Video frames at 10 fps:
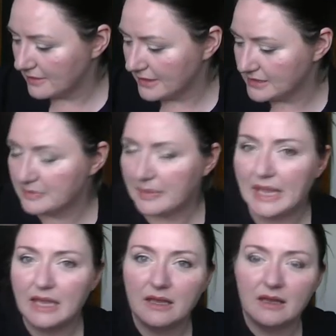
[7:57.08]
It's
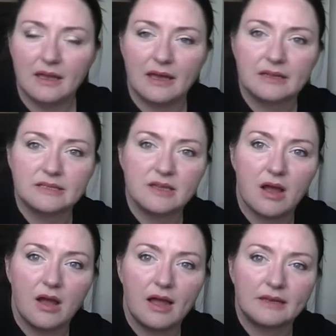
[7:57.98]
pink and
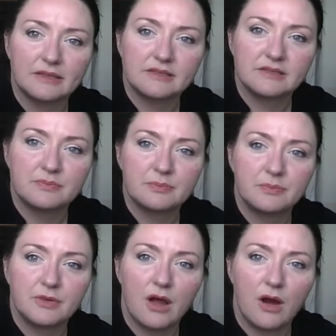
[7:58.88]
it's
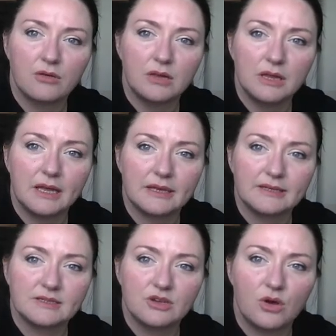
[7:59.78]
coral and
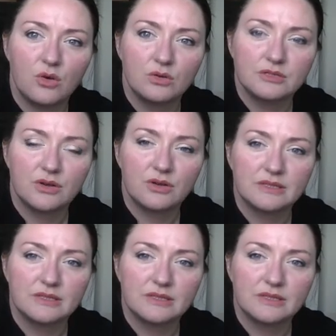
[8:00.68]
it's gold all